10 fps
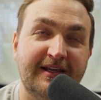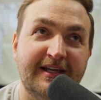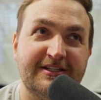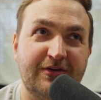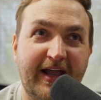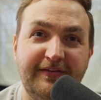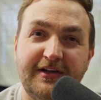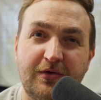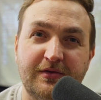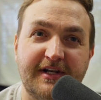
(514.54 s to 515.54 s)
So having
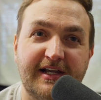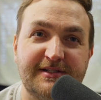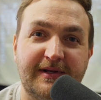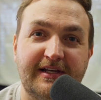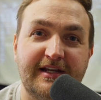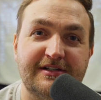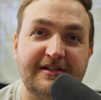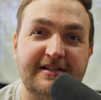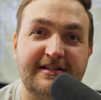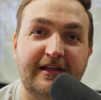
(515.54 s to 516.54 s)
goals and
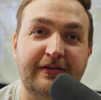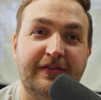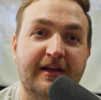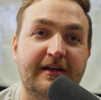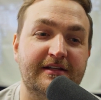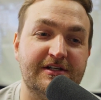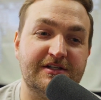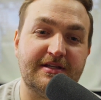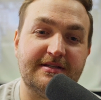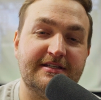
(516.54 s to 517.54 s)
expectations is another thing to
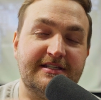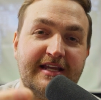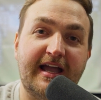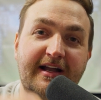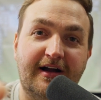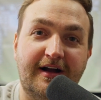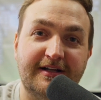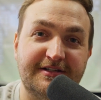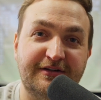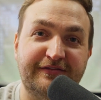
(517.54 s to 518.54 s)
just stack
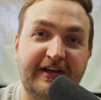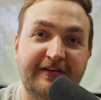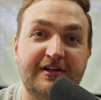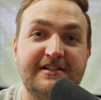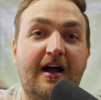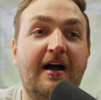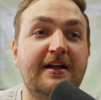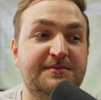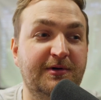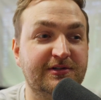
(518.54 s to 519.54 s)
odds in your favor. It's an
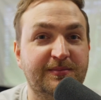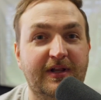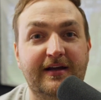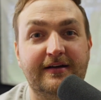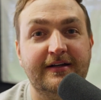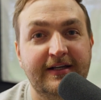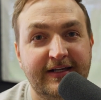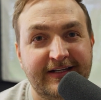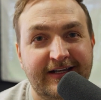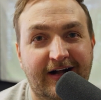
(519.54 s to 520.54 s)
odds multiplier.
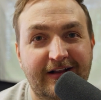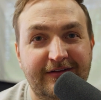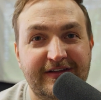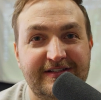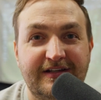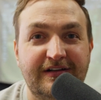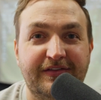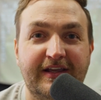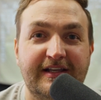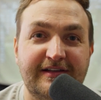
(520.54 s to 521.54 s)
All of these little
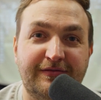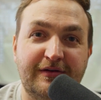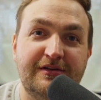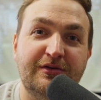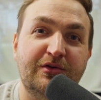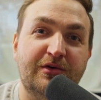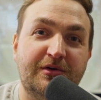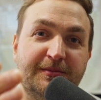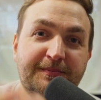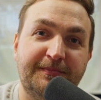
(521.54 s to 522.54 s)
things, if you do
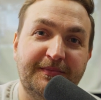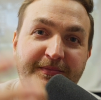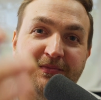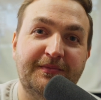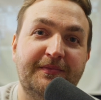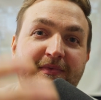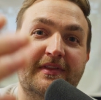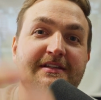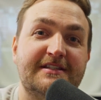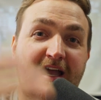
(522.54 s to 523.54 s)
them,
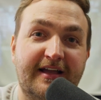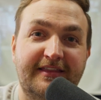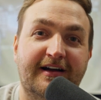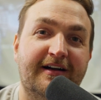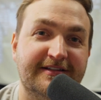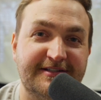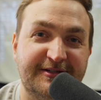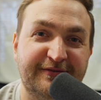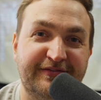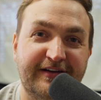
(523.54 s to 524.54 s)
stack the odds in
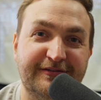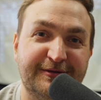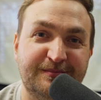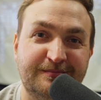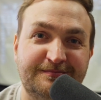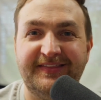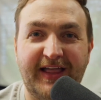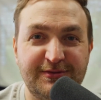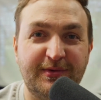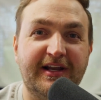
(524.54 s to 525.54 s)
your favor.
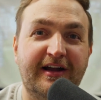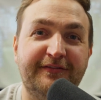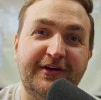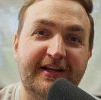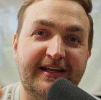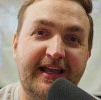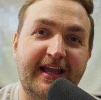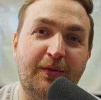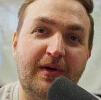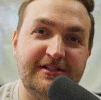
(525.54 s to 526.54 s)
That's what I got for you today.
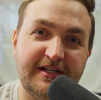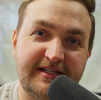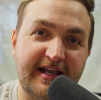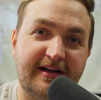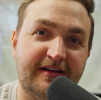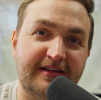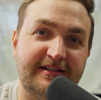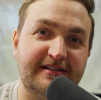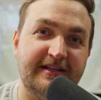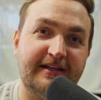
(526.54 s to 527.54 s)
I want you to take all
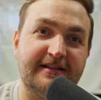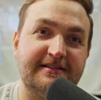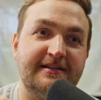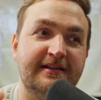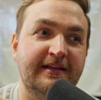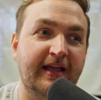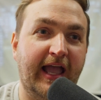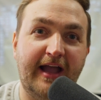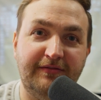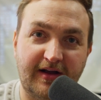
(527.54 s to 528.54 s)
these things,
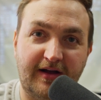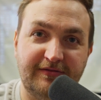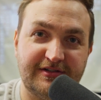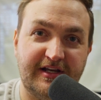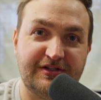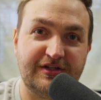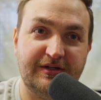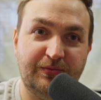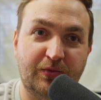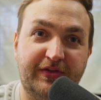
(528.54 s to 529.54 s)
have a
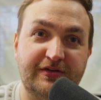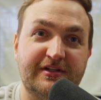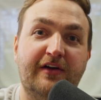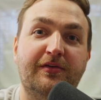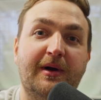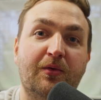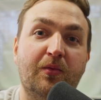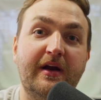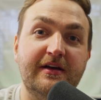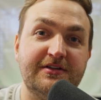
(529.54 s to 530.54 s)
conversation with yourself about
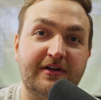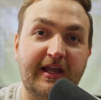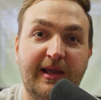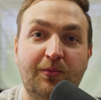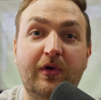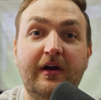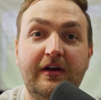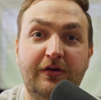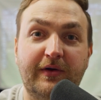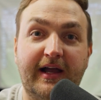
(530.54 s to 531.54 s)
where is your game, where are
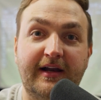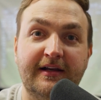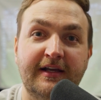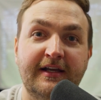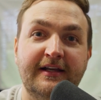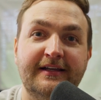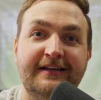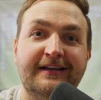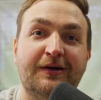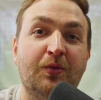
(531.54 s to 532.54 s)
you at,
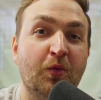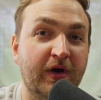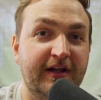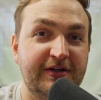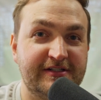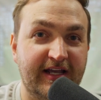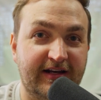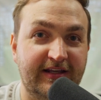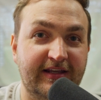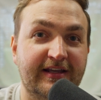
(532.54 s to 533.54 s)
work on your
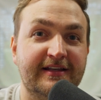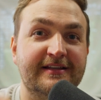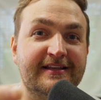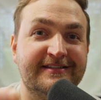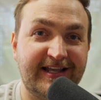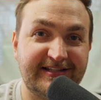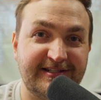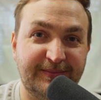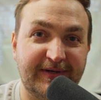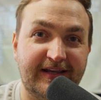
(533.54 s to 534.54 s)
technique, set
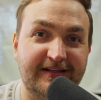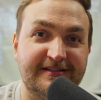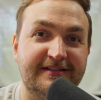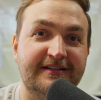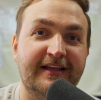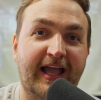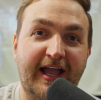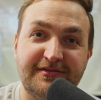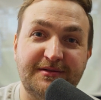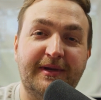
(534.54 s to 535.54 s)
some dates,
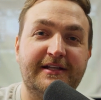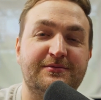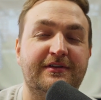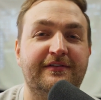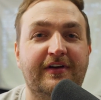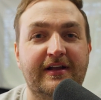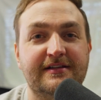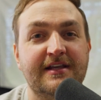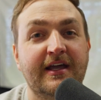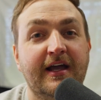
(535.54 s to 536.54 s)
have some bets with your friends.